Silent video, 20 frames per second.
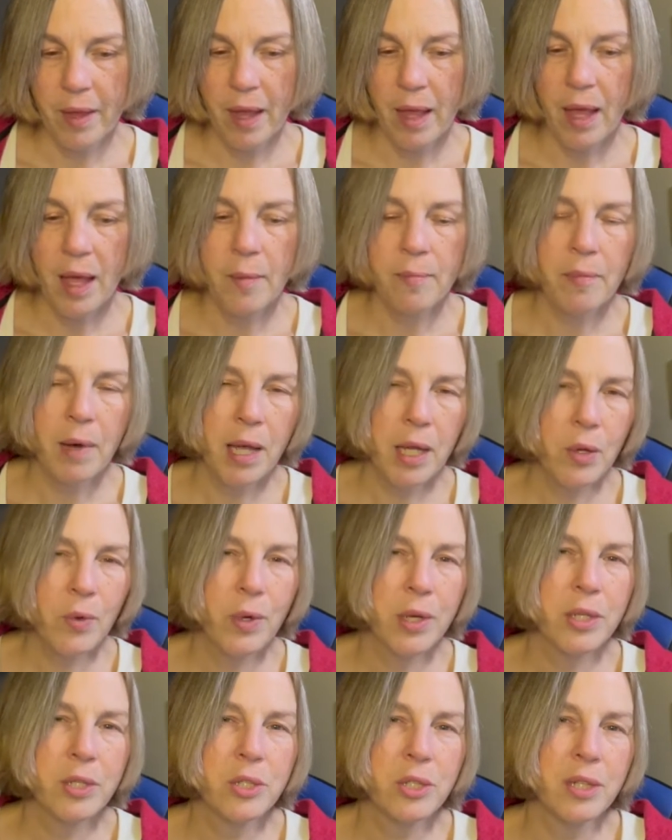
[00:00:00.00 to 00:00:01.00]
And my
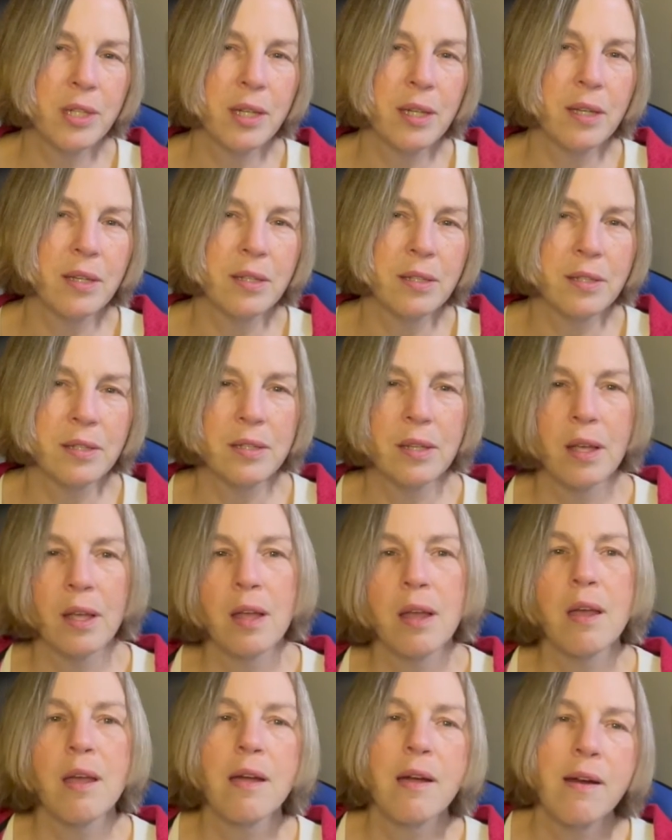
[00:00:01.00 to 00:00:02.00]
question is,
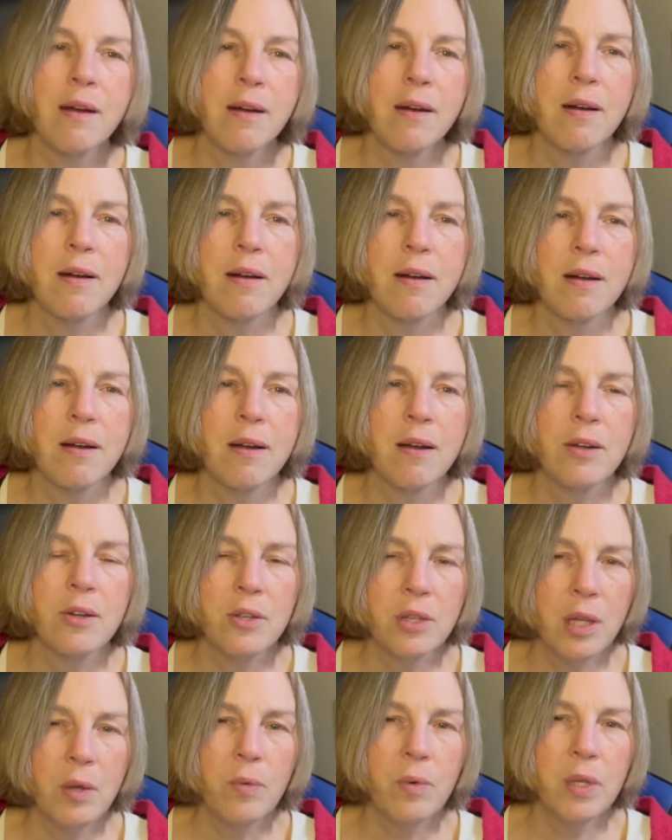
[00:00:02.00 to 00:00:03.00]
do
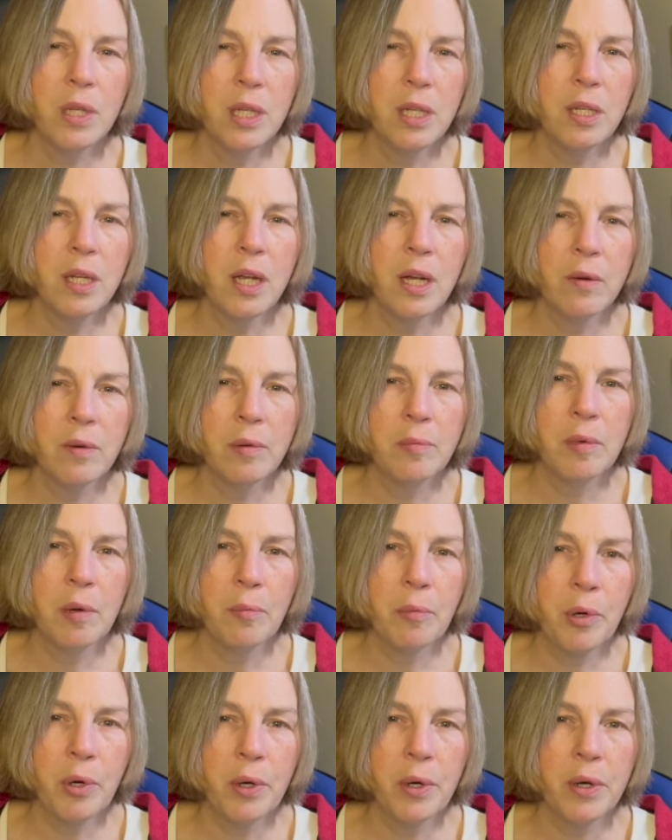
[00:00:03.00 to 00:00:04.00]
they really not
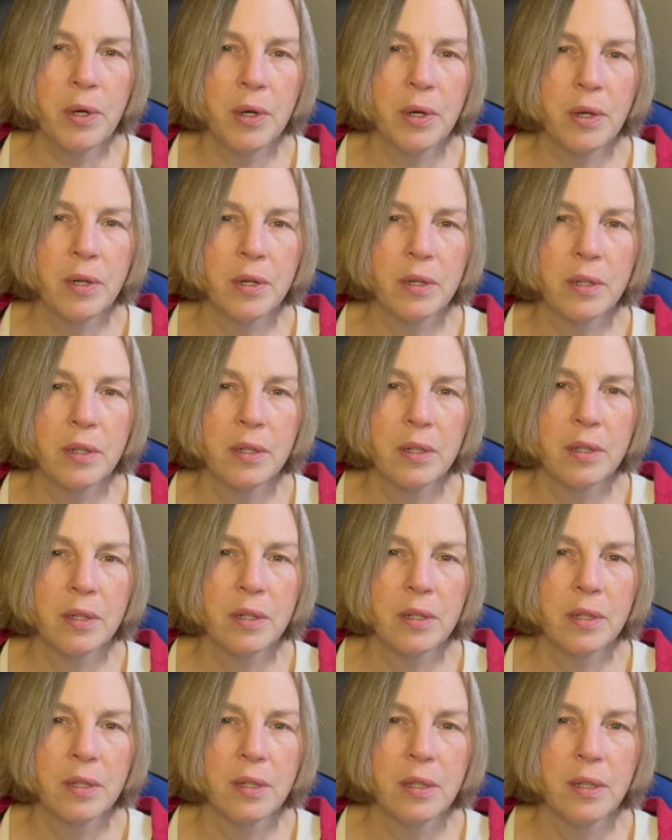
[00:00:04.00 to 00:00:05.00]
remember?
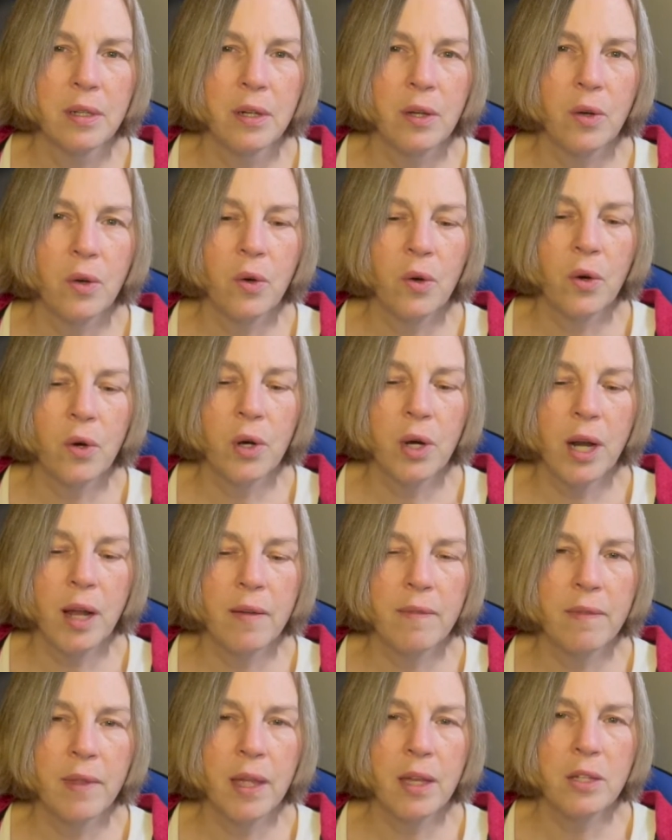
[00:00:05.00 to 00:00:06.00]
Or
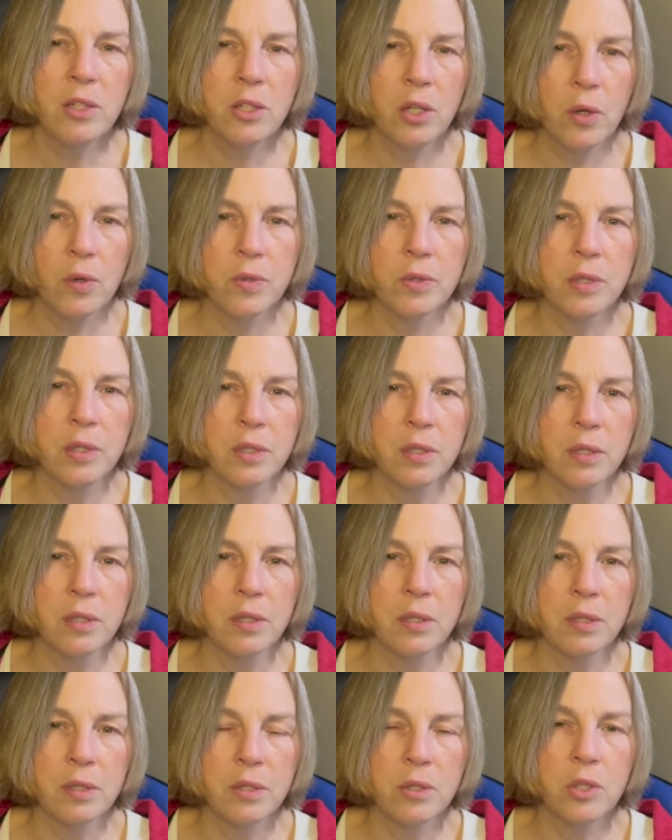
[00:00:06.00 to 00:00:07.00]
have they
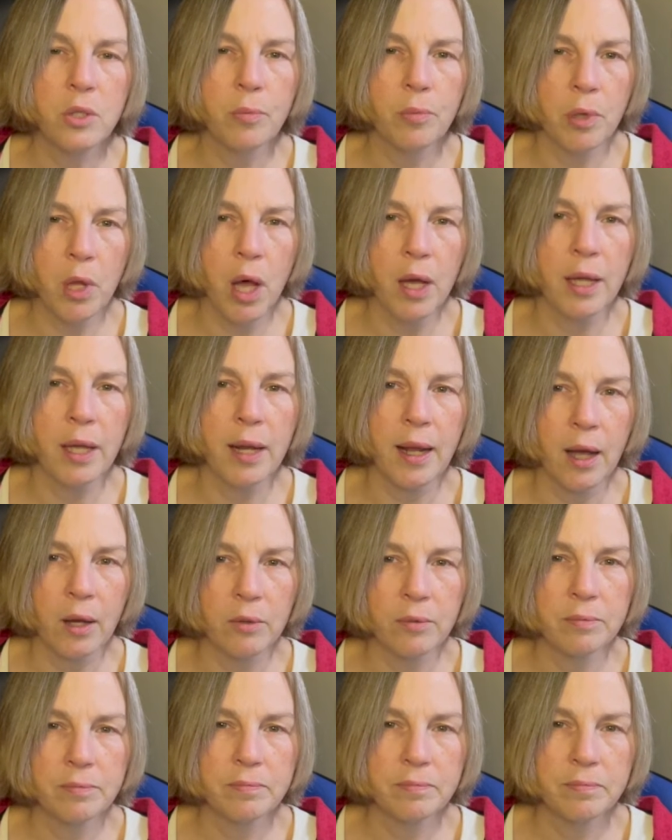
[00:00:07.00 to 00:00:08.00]
chosen to block it out?
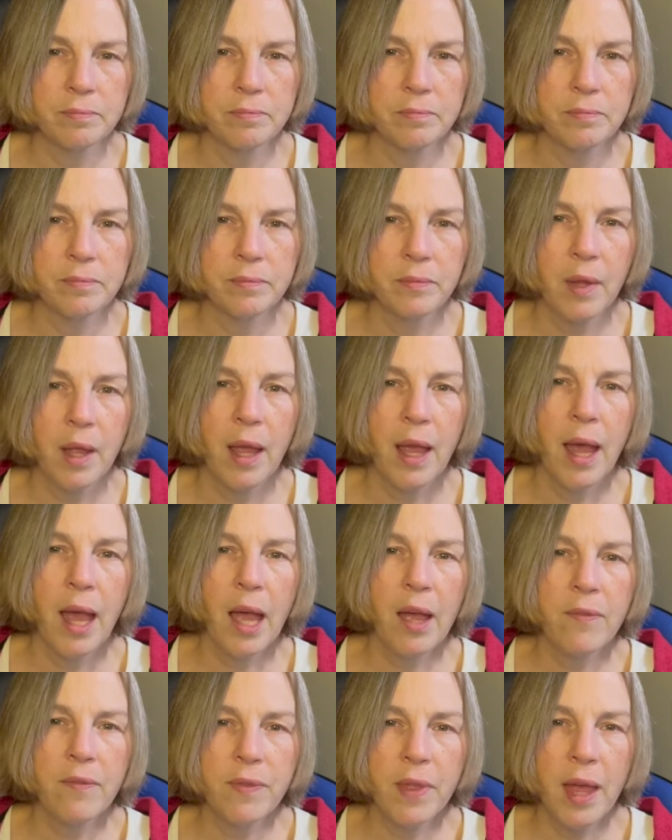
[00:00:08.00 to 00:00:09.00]

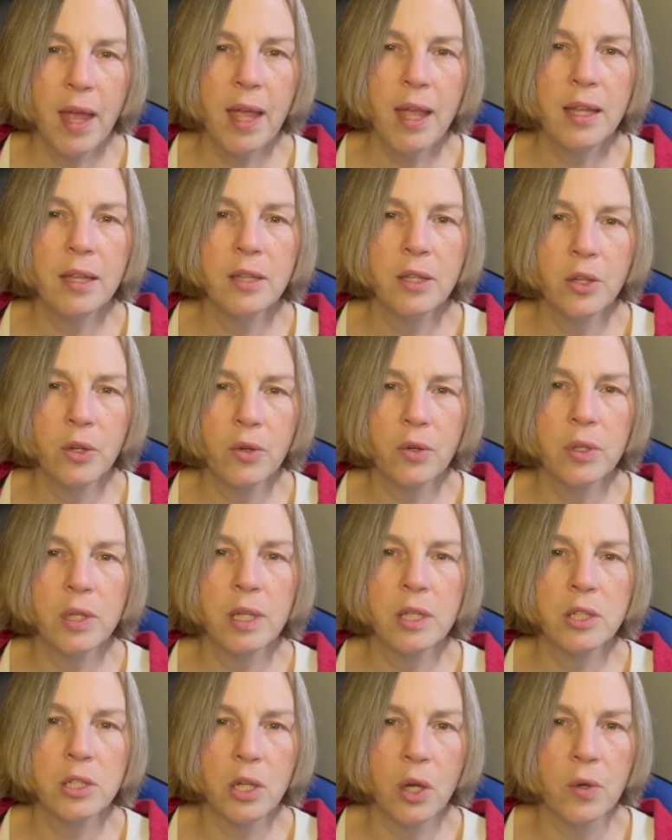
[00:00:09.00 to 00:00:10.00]
Have they
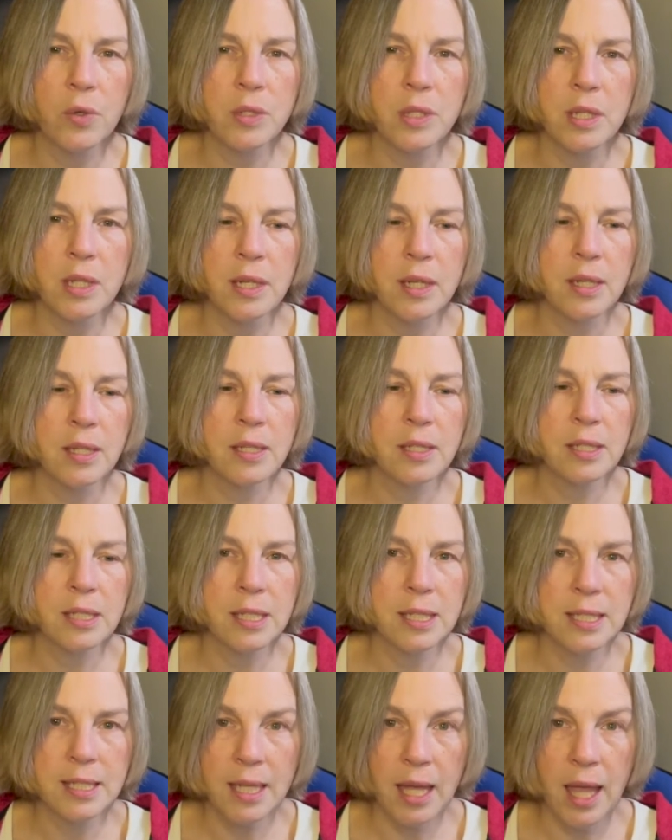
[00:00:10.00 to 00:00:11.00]
literally chosen to
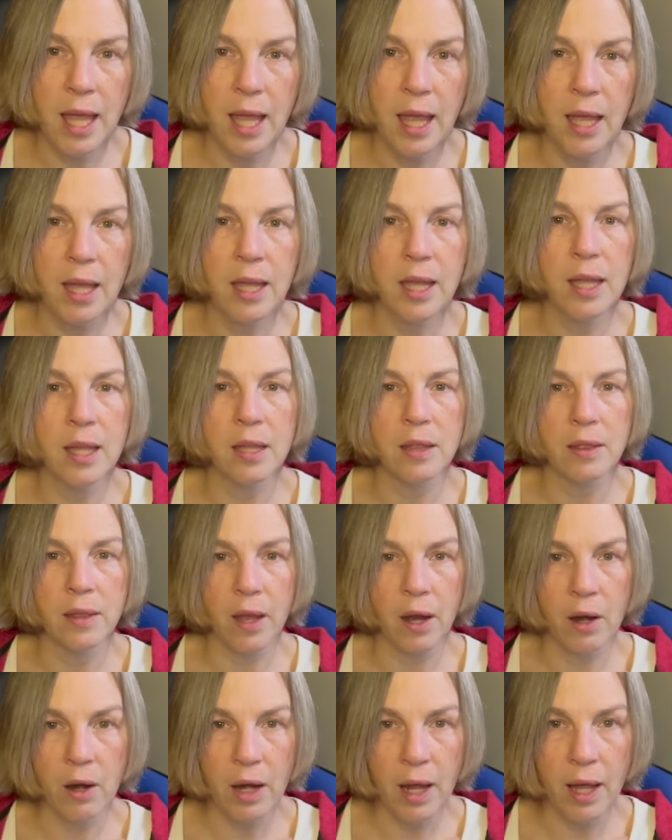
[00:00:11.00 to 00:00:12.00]
say in
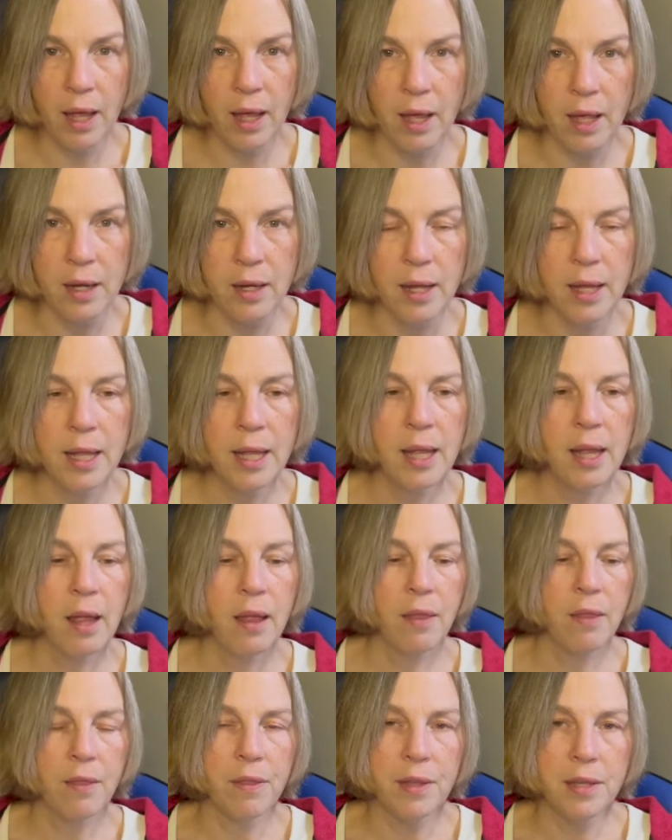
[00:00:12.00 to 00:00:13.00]
their head,
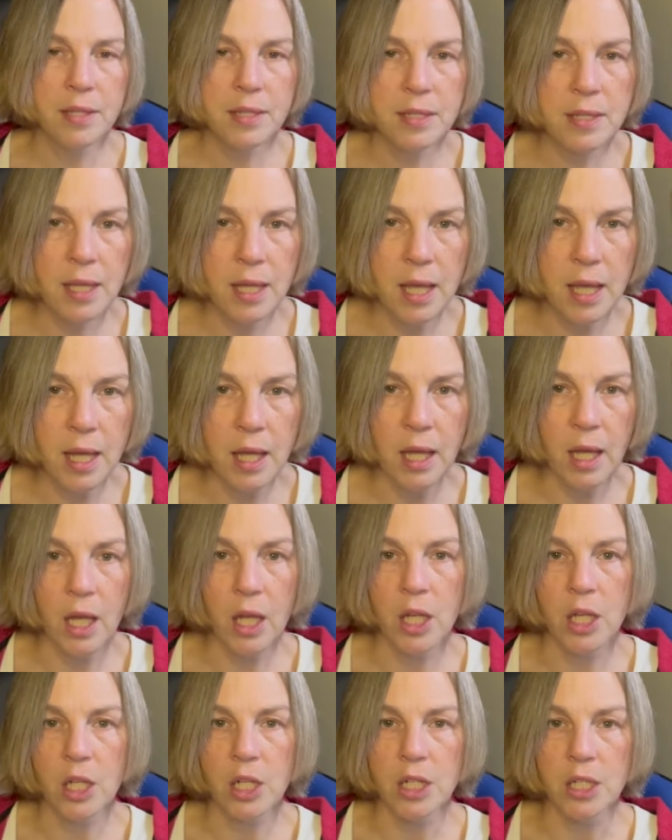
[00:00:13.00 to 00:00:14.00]
this thing
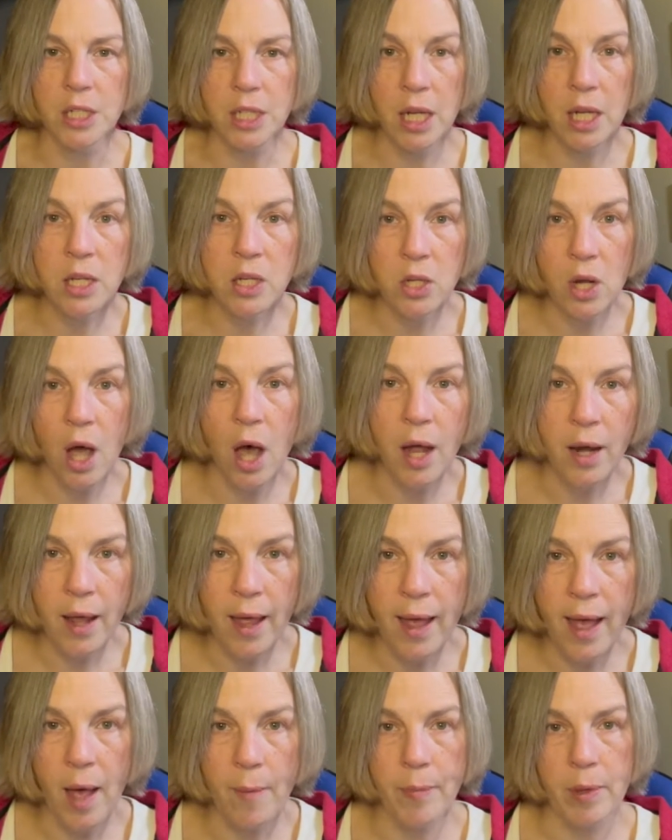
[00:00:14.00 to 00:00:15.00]
did not
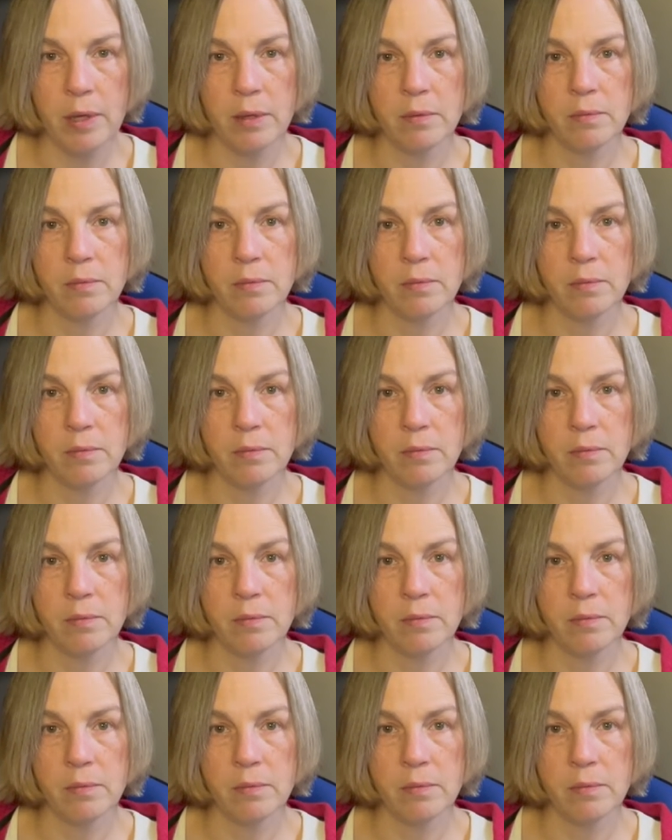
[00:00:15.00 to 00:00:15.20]
happen